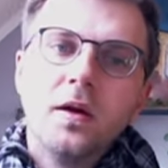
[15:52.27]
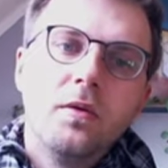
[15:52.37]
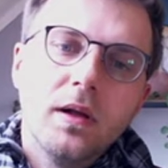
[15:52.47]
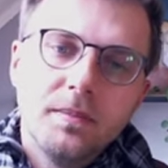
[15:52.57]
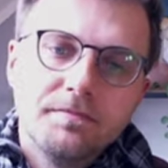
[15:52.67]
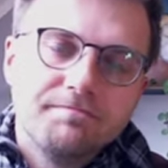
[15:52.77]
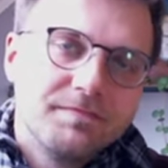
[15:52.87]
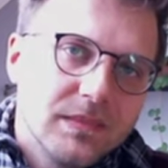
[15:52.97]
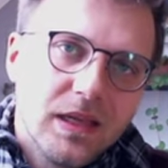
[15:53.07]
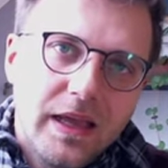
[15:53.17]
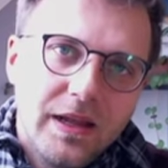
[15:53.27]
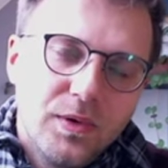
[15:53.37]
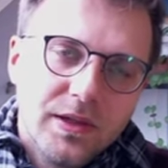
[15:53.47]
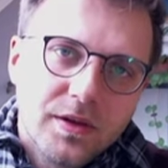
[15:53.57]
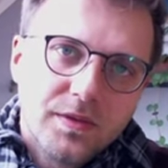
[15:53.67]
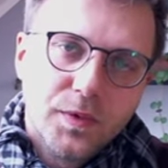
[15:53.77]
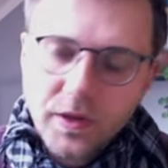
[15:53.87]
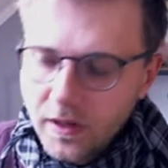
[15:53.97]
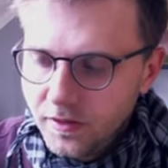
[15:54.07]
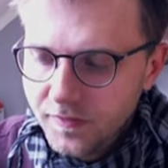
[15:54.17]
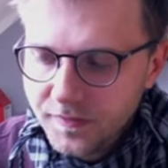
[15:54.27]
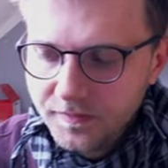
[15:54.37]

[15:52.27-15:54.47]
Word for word: well, it will not work out of